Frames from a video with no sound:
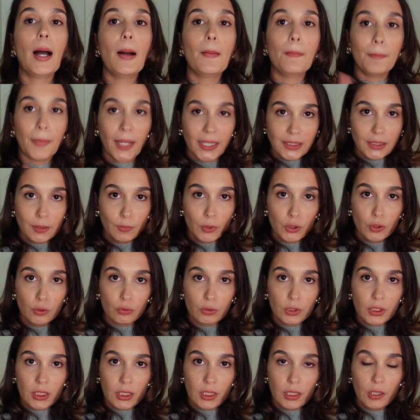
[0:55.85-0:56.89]
Massimo
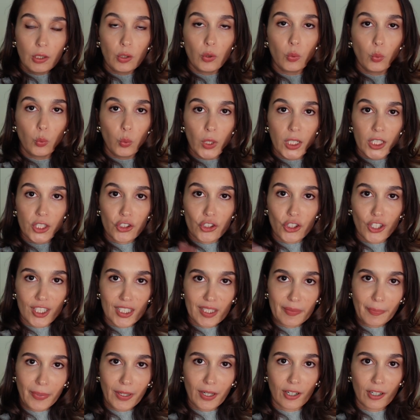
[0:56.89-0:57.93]
Dutti, which is
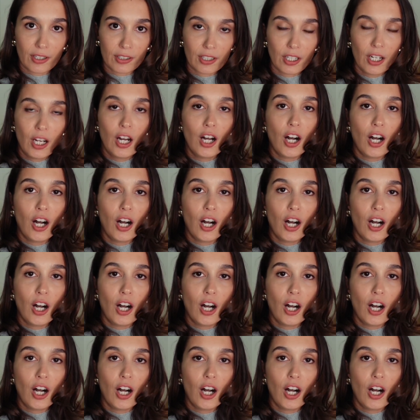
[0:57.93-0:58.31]
part